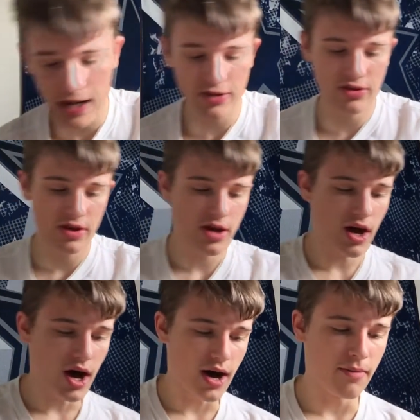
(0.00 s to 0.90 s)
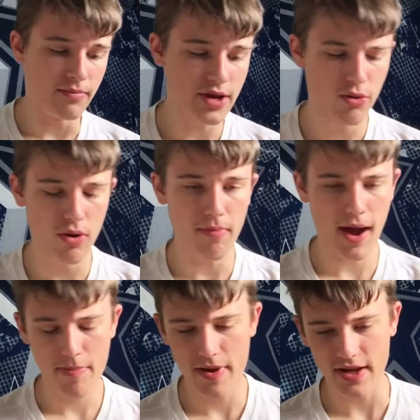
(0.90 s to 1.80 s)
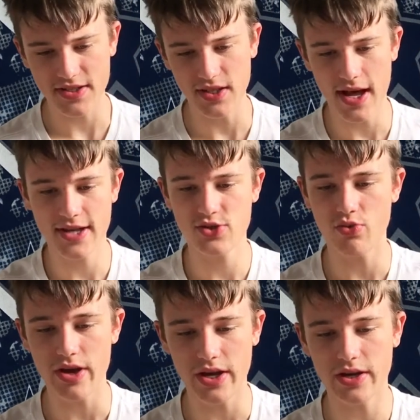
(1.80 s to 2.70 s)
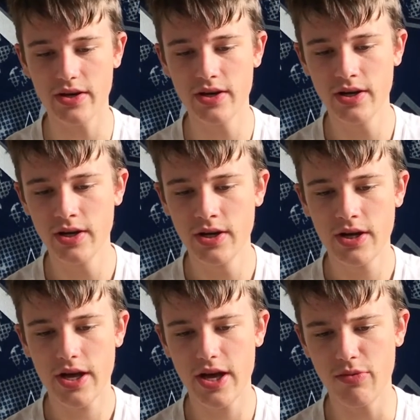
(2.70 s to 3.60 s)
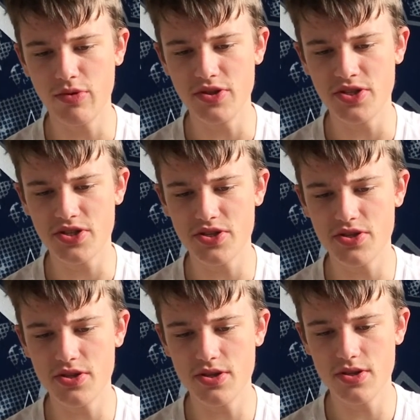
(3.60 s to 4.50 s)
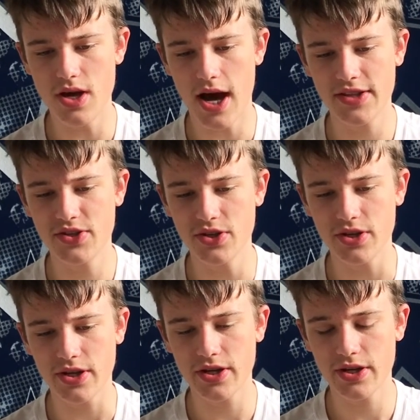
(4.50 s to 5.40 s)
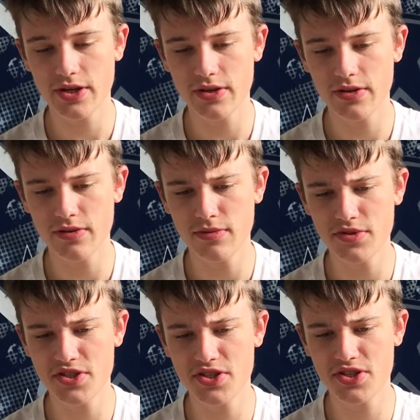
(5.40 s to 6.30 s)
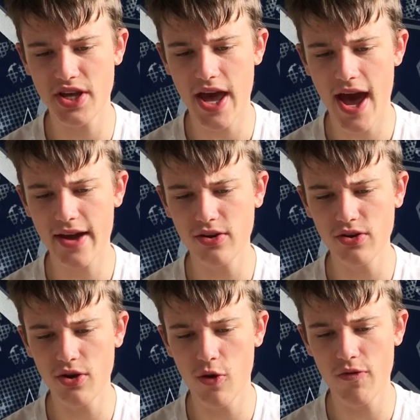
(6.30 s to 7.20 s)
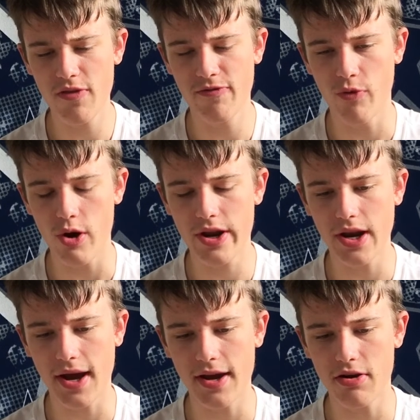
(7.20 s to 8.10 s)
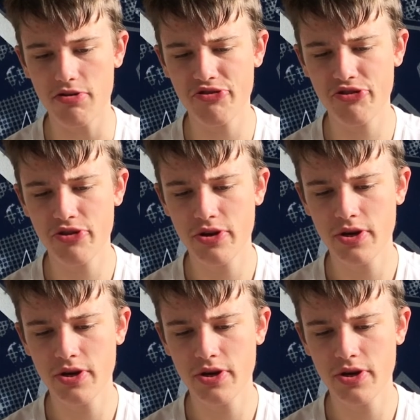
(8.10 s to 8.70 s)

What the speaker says: on. Here were my picks last week. I took Seattle over the 49ers.